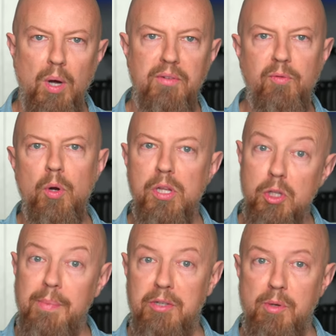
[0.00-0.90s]
one for the
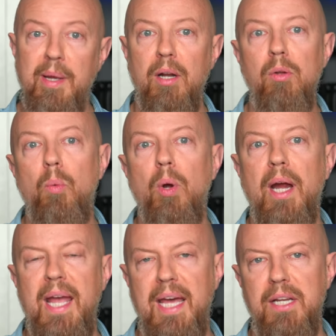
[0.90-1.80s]
Lumetri panel where
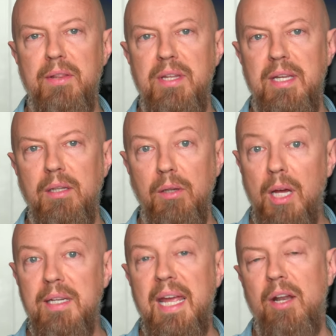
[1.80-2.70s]
I added the
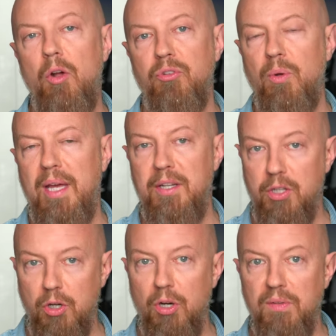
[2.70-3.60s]
LUT and also added
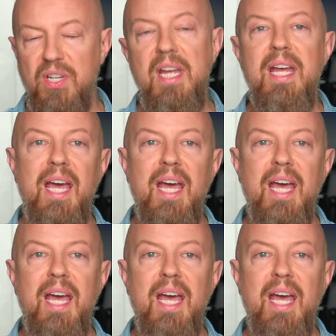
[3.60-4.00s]
the curves,